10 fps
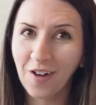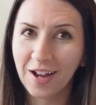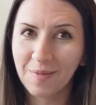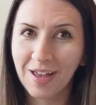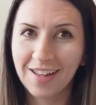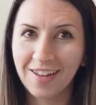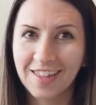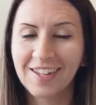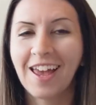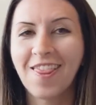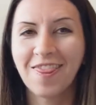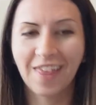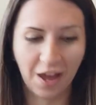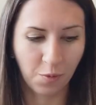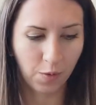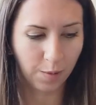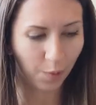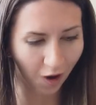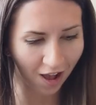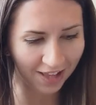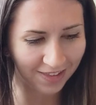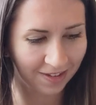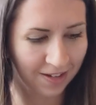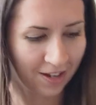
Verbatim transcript: recommend the tent that we brought.